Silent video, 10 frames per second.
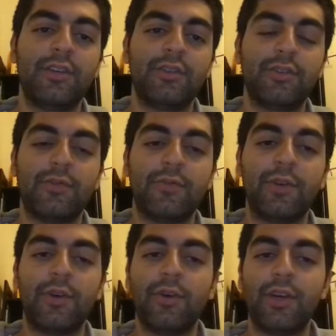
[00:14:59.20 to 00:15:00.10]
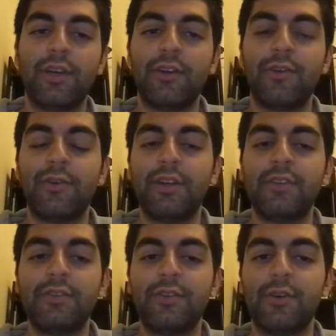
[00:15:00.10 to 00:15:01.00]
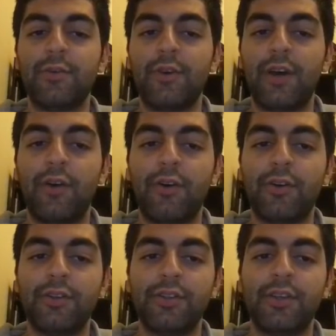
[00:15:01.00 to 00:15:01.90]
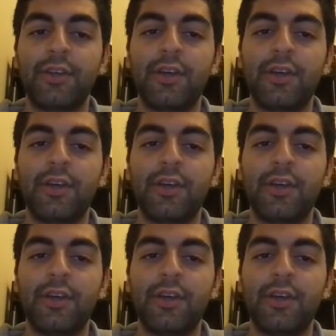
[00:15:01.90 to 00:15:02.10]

So if we go here, there is no halt,